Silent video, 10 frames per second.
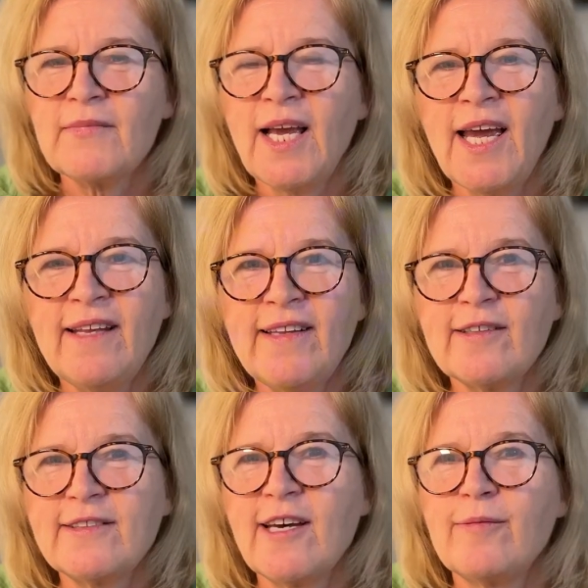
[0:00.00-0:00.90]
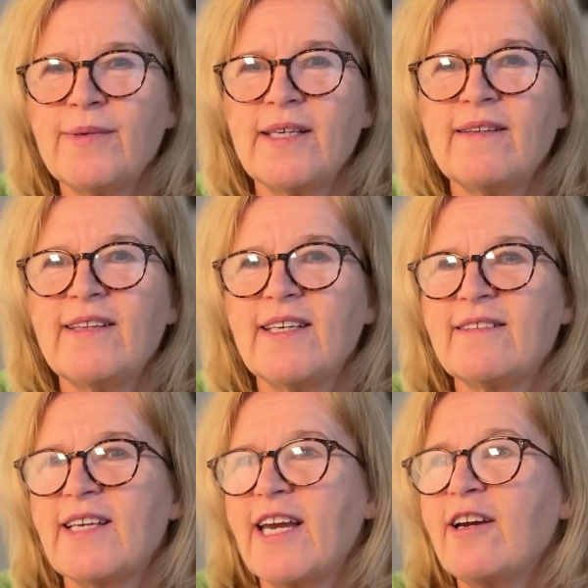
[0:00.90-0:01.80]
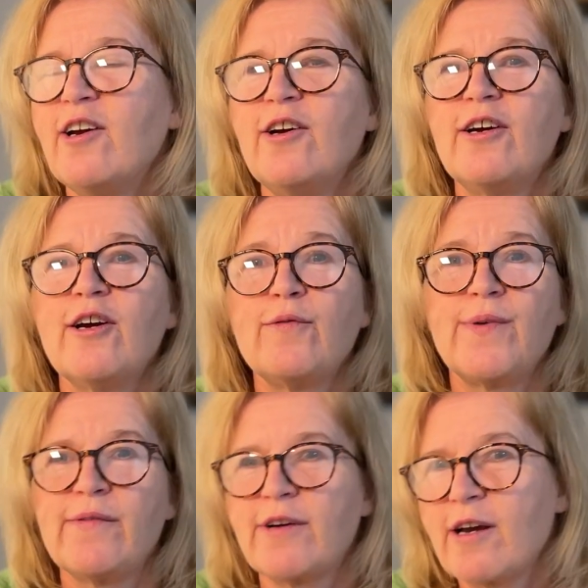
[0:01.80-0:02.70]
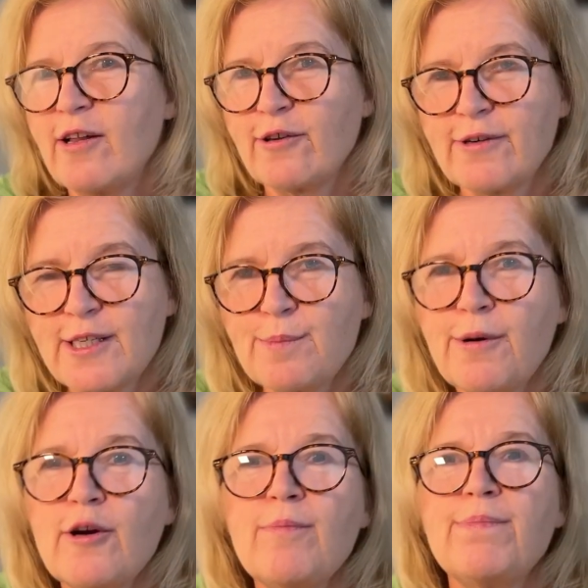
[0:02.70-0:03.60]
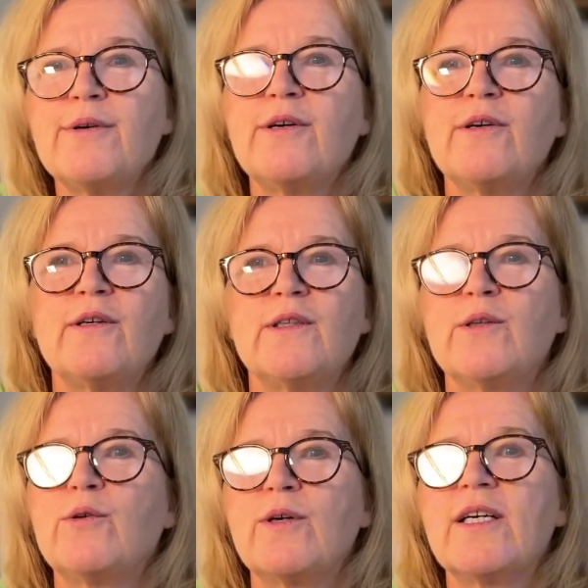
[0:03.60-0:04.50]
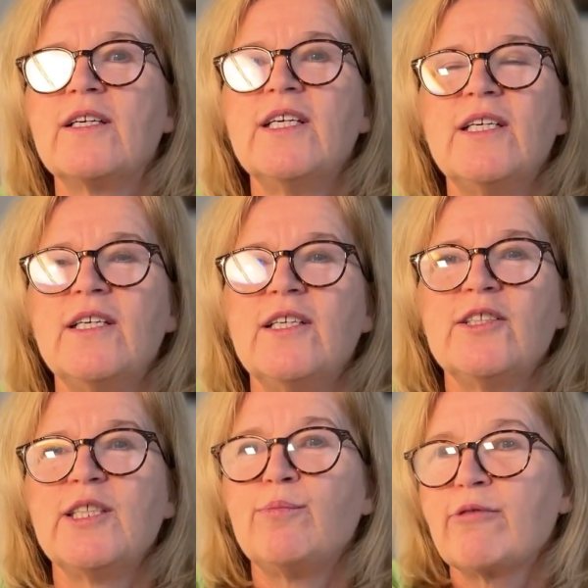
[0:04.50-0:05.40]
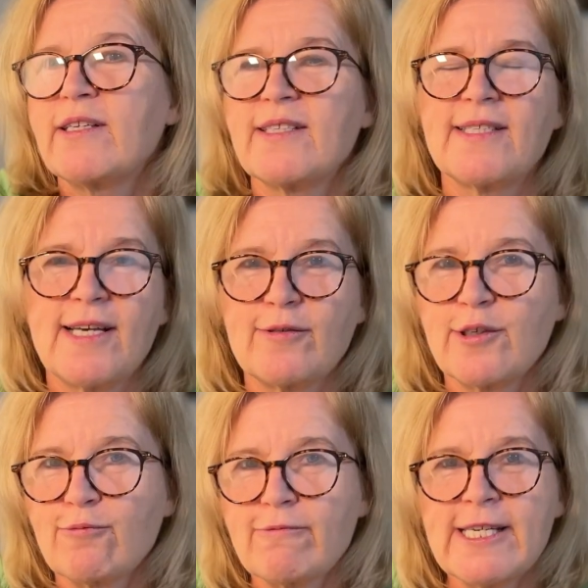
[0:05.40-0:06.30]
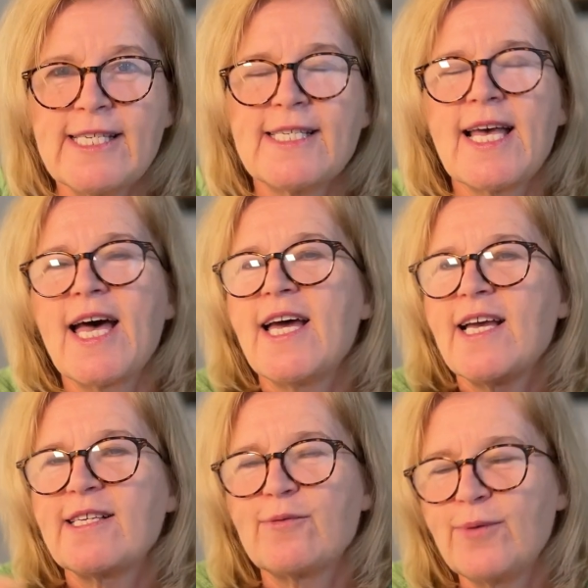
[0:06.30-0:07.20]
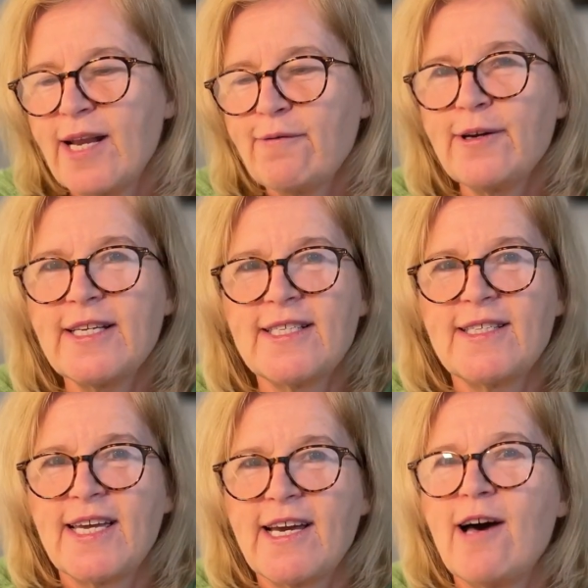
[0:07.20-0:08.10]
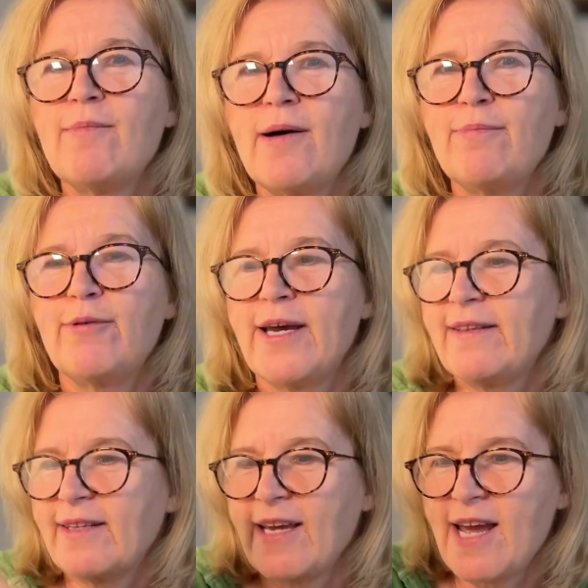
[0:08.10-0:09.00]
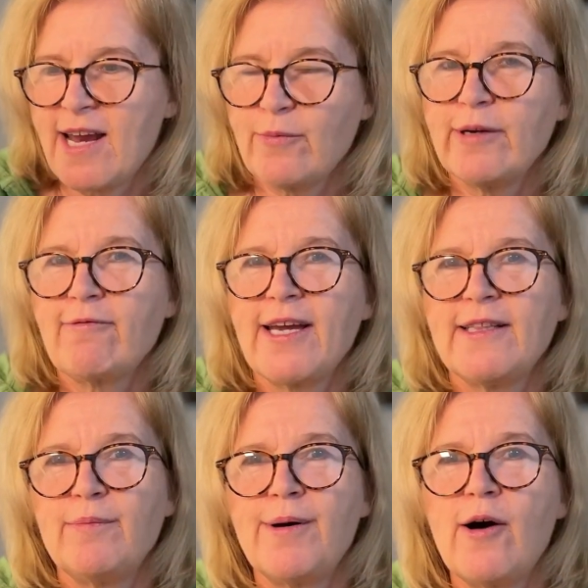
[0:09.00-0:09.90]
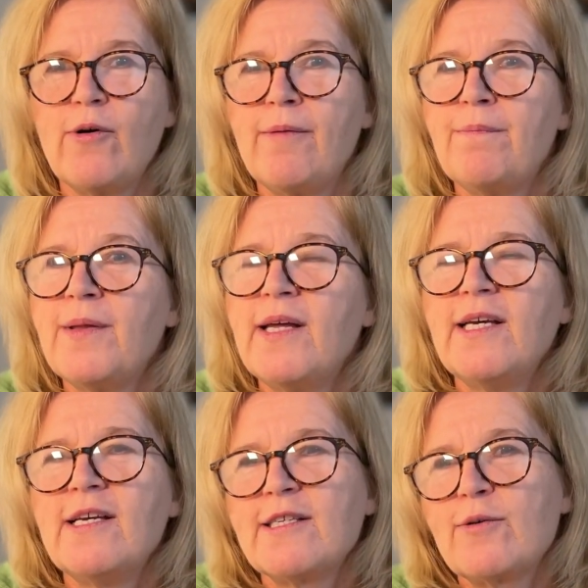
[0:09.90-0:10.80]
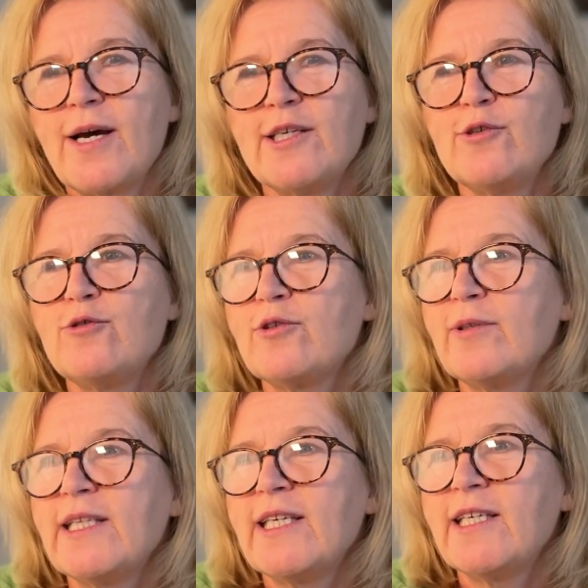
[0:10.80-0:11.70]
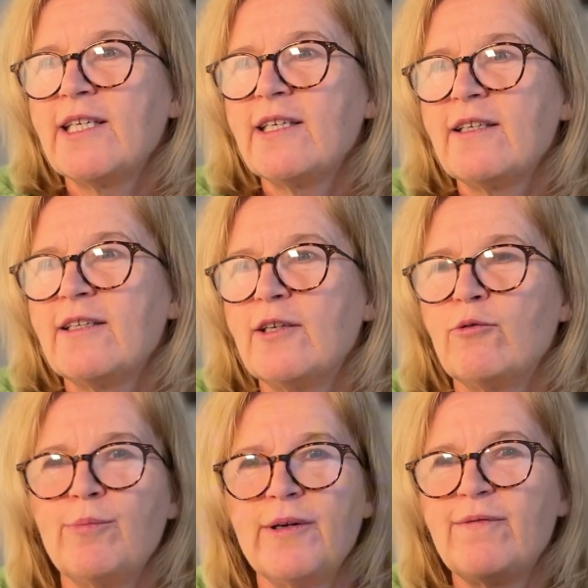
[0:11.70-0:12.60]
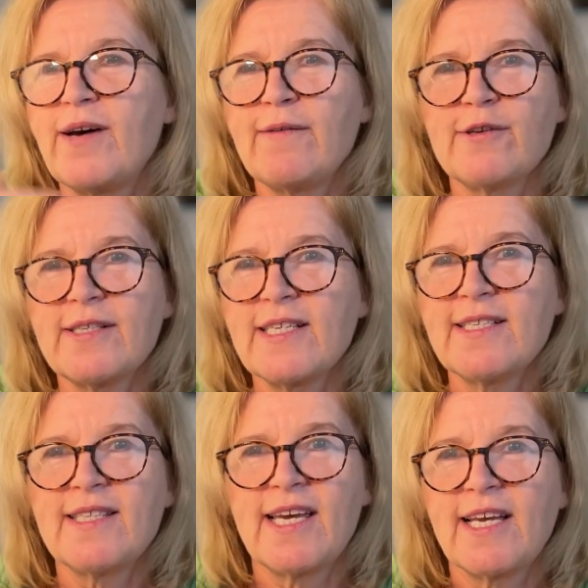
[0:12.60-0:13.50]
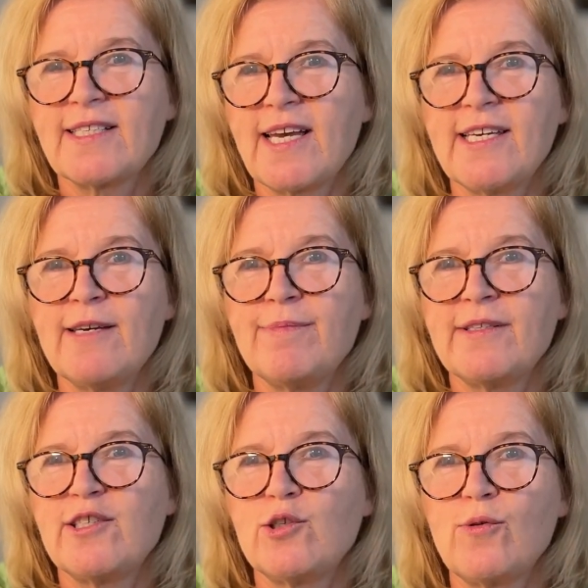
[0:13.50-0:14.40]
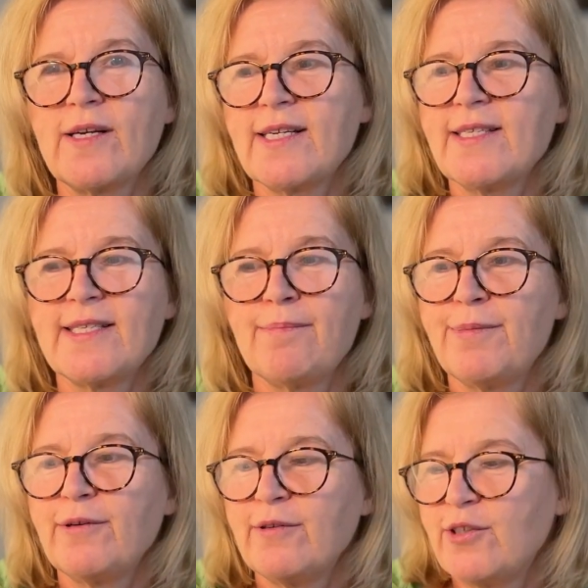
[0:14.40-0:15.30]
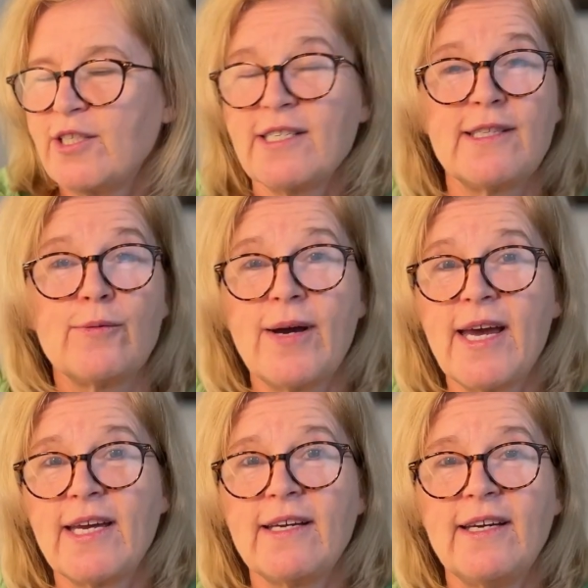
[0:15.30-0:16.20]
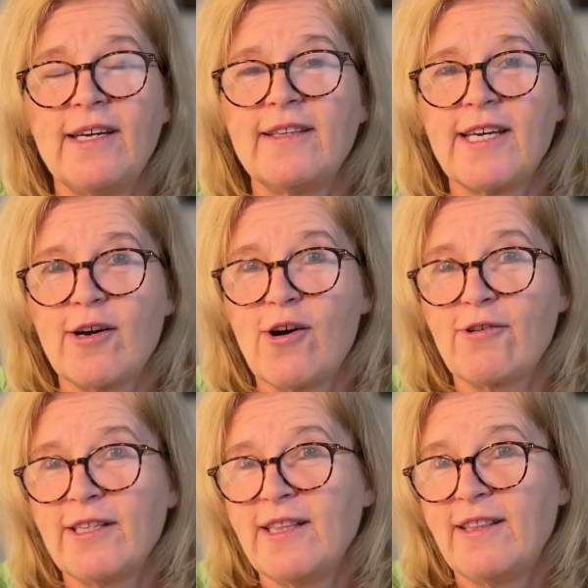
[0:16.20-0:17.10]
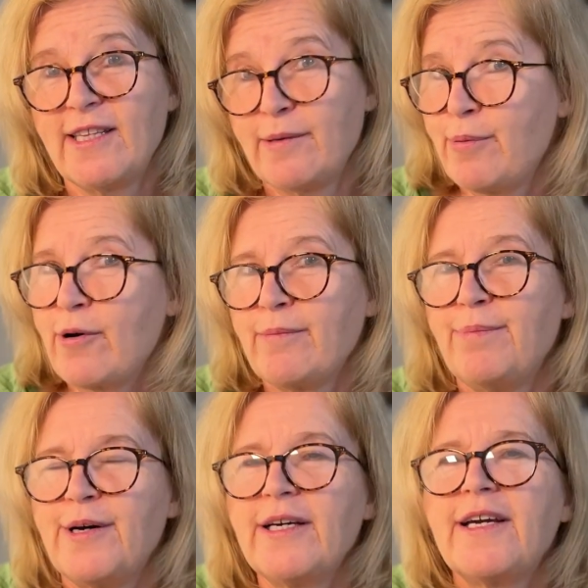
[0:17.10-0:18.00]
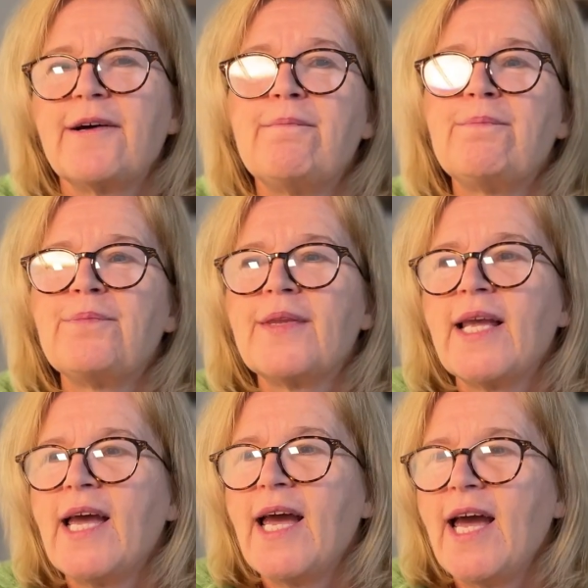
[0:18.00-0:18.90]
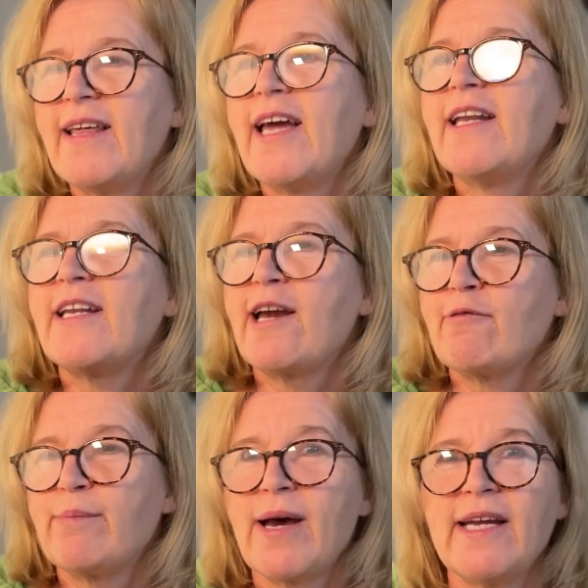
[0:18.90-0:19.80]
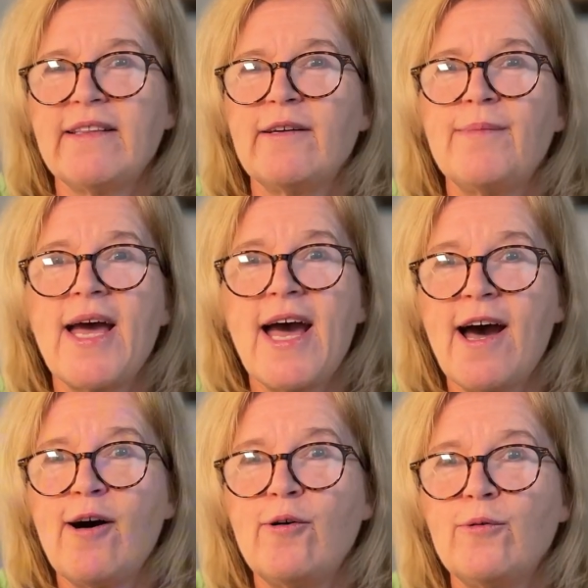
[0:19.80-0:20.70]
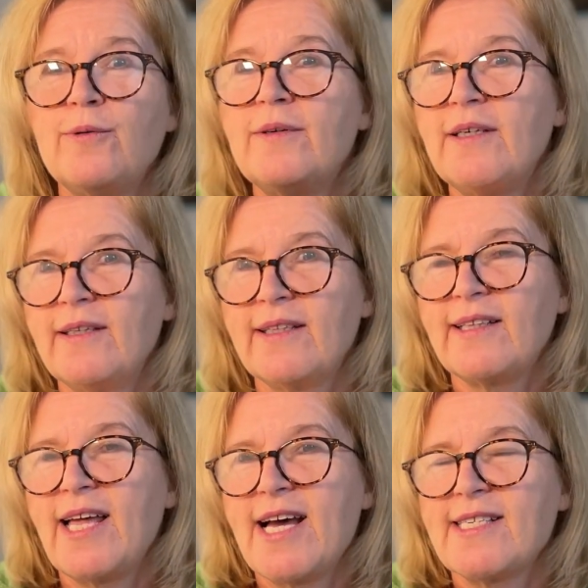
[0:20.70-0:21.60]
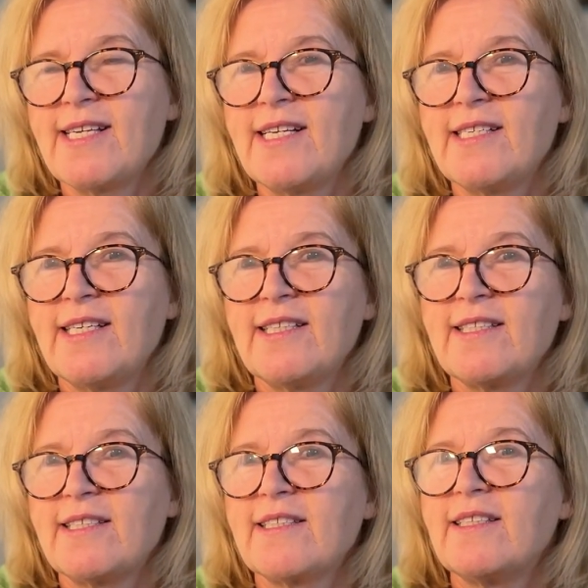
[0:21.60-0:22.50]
and they'll tell me things like her favorite color is purple, or she brings us out to recess, whatever it is they come up with, and we write the poem. So I usually will put 5 or 6 things. I keep it short and simple, just the way they are in the important book. Then I remind them how the last sentence